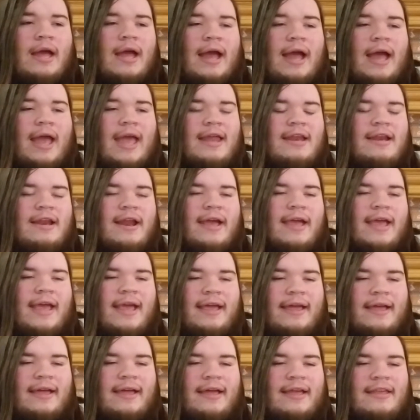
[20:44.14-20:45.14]
And
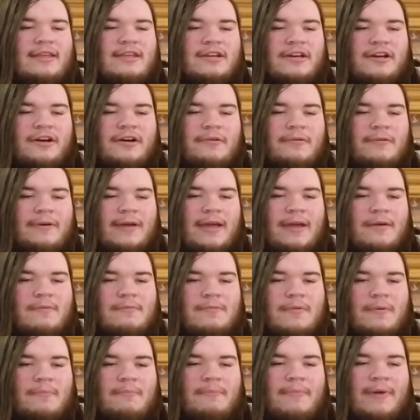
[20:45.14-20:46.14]
it
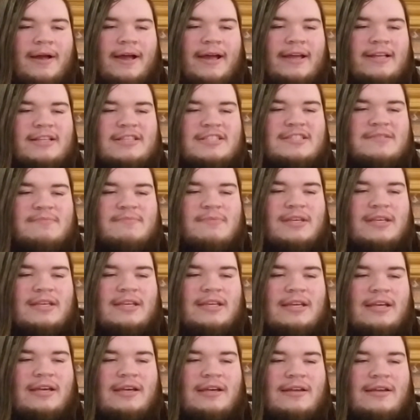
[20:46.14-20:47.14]
reminds
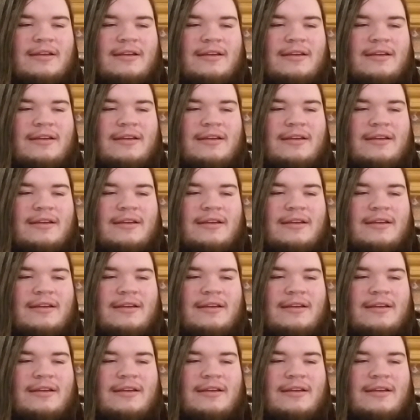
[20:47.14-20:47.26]
me,